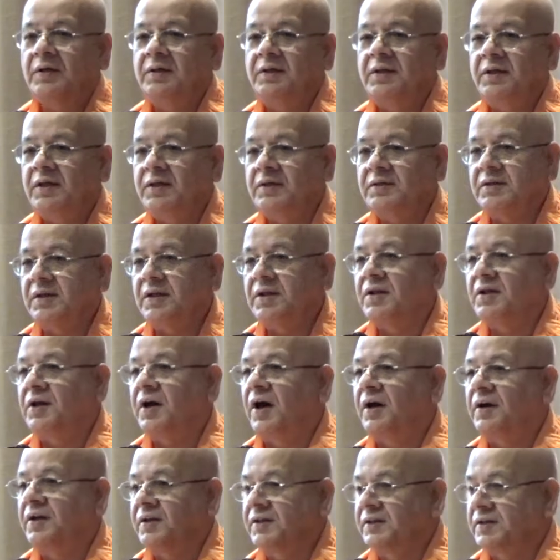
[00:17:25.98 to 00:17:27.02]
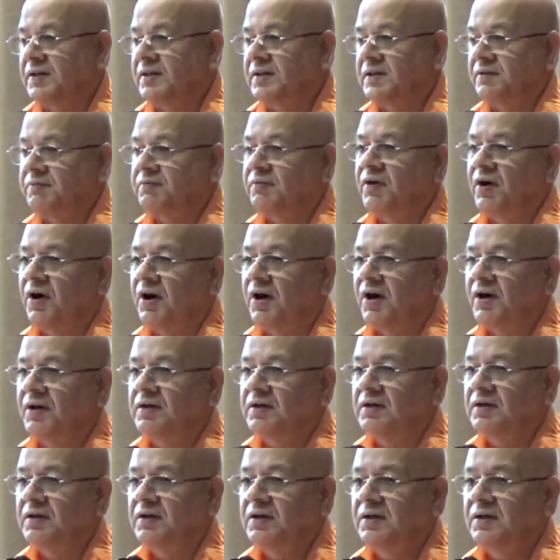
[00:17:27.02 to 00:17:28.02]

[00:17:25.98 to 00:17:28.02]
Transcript: these incarnations of God.